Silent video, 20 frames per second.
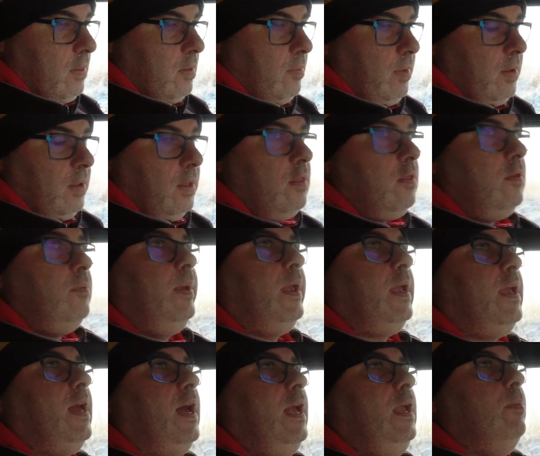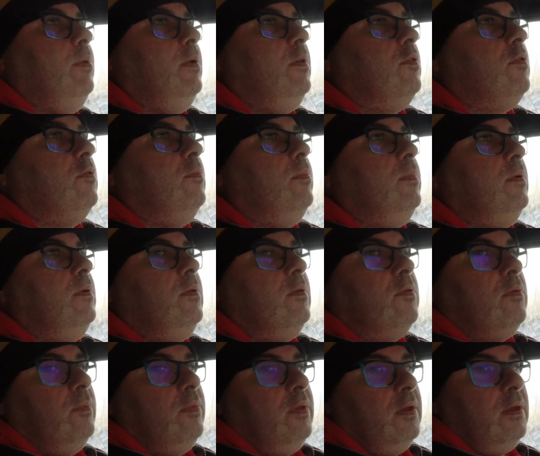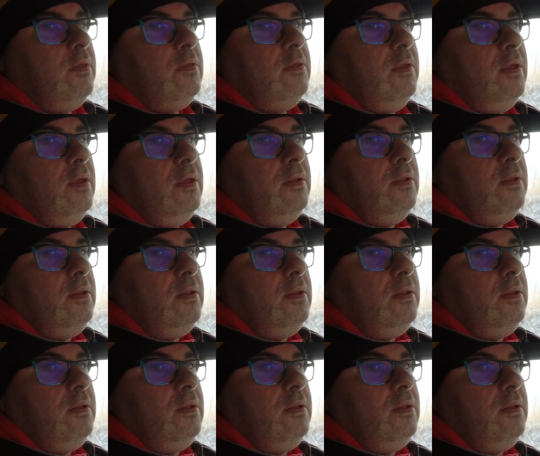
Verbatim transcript: I mean, it's going to be a ah. cable or some, something, isn't it?